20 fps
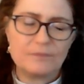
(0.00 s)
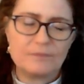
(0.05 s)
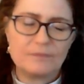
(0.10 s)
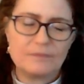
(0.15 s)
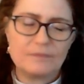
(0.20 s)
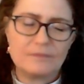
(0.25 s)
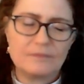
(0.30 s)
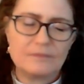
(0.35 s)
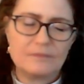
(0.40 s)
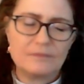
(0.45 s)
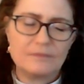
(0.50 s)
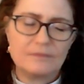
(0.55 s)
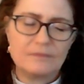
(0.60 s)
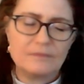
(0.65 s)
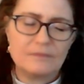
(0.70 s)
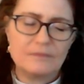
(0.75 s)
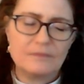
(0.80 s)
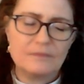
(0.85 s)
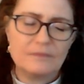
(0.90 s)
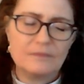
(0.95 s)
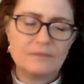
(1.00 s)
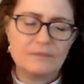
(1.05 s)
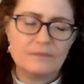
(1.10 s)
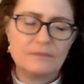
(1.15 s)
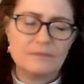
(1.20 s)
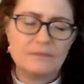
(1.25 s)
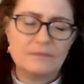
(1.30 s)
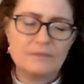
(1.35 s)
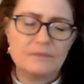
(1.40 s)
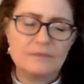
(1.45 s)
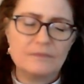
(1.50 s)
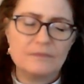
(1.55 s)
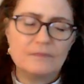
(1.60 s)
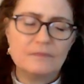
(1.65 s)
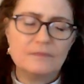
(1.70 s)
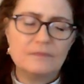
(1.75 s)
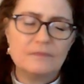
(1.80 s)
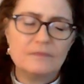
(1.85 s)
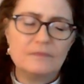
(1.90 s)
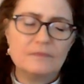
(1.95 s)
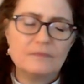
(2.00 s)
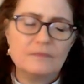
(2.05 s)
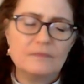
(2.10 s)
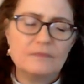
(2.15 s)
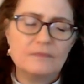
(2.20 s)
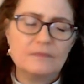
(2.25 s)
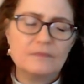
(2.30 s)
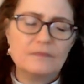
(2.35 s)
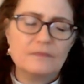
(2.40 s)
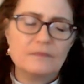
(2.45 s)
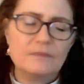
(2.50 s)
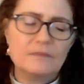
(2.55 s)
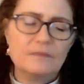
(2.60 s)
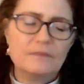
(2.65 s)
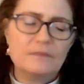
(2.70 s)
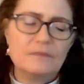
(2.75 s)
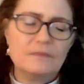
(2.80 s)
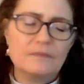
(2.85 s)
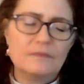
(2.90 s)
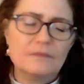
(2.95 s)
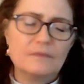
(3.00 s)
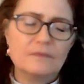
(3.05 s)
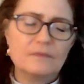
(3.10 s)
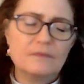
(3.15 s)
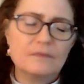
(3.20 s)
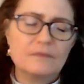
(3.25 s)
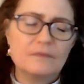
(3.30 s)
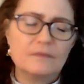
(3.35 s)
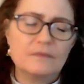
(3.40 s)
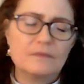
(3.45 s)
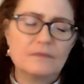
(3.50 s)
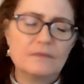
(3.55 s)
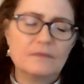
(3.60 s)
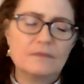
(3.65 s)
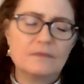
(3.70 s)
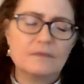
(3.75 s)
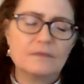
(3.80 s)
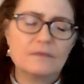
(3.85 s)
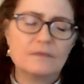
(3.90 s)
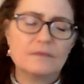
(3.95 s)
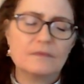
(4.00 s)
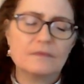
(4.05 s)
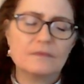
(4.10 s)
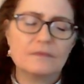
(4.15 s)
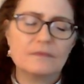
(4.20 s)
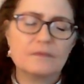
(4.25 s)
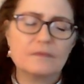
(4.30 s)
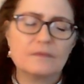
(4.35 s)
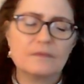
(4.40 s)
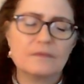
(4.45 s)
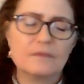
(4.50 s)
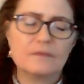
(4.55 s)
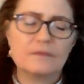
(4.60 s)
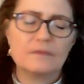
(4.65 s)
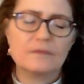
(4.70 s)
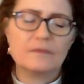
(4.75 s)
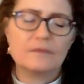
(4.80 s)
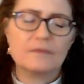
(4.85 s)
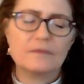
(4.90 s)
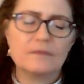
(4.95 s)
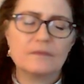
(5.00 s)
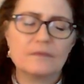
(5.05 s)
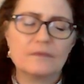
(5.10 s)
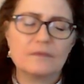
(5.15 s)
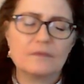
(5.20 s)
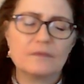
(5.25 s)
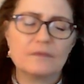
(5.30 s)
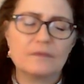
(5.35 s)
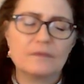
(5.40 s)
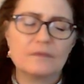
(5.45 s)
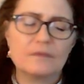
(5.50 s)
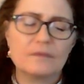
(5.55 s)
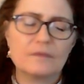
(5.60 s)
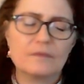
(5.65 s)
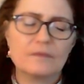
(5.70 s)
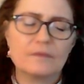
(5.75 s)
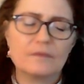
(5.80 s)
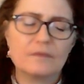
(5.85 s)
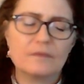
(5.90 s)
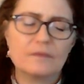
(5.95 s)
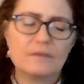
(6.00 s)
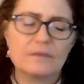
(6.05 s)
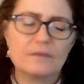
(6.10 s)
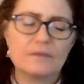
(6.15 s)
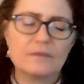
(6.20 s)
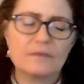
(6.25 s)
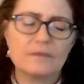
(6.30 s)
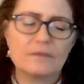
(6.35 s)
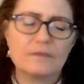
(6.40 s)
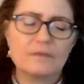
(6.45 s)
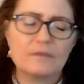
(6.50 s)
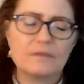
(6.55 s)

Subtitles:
No one is speaking in this clip.